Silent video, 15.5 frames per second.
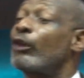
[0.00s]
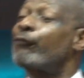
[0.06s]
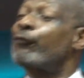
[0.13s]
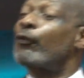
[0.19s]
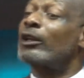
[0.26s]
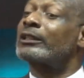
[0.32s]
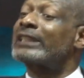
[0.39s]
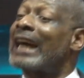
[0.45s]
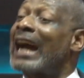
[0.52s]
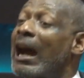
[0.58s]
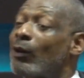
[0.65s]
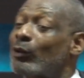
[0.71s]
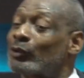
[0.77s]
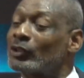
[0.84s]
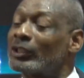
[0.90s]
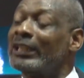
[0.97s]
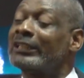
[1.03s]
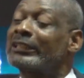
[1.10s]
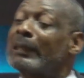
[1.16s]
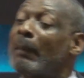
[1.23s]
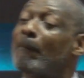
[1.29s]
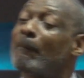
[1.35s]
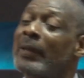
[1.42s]
first house, is
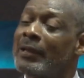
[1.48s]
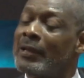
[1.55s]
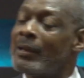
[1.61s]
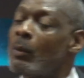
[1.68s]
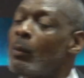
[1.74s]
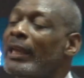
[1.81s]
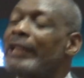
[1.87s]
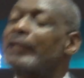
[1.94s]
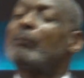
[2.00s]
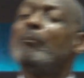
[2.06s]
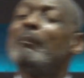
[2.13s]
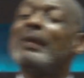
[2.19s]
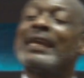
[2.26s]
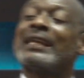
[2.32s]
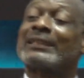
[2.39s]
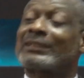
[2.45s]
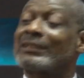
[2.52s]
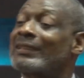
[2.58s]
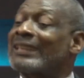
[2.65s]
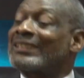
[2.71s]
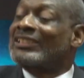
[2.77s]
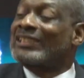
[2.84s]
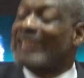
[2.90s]
a, it means the
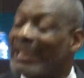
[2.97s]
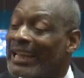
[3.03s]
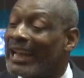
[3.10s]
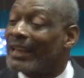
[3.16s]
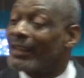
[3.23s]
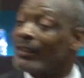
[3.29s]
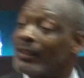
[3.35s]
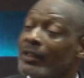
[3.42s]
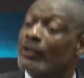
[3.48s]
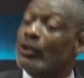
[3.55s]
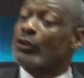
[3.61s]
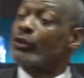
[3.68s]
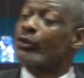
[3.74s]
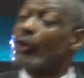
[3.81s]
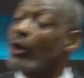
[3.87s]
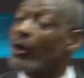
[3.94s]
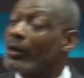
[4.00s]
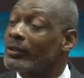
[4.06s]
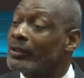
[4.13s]
second, the third,